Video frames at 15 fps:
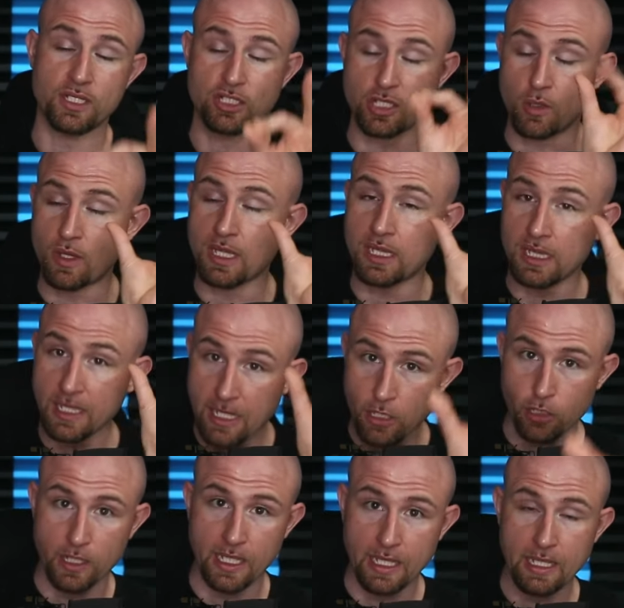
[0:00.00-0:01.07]
So
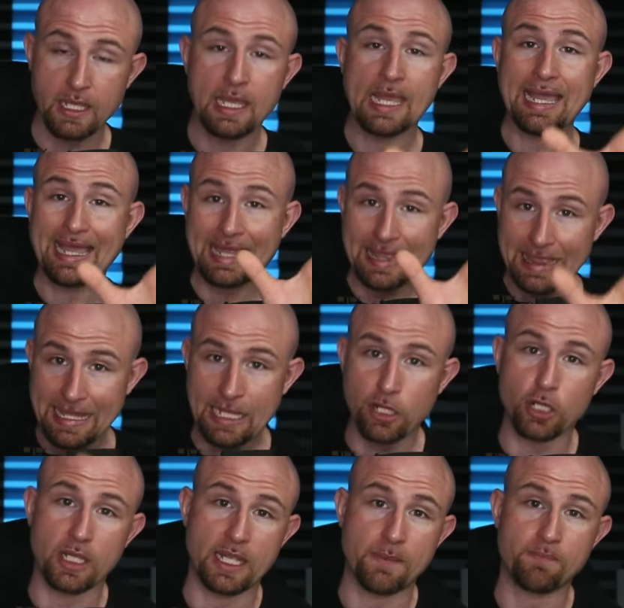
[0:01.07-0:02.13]
clearly
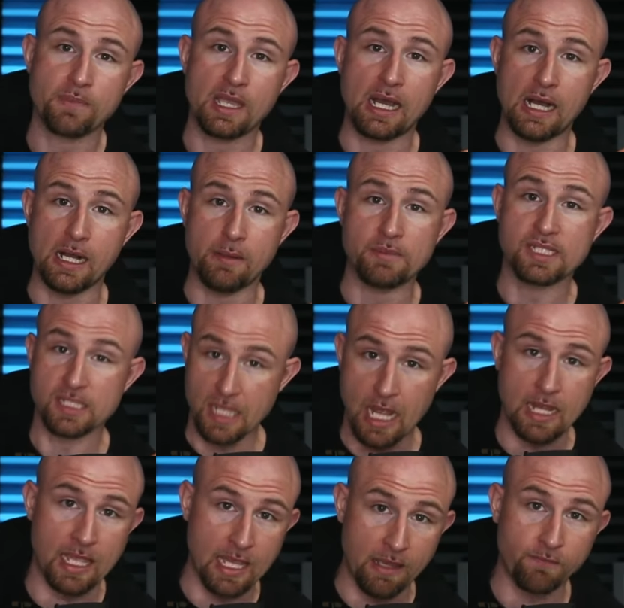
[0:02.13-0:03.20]

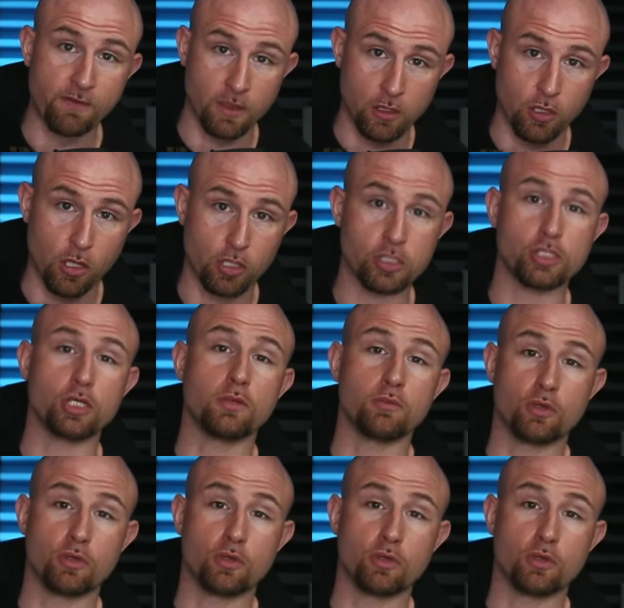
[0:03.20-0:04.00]
stocking up for the long term,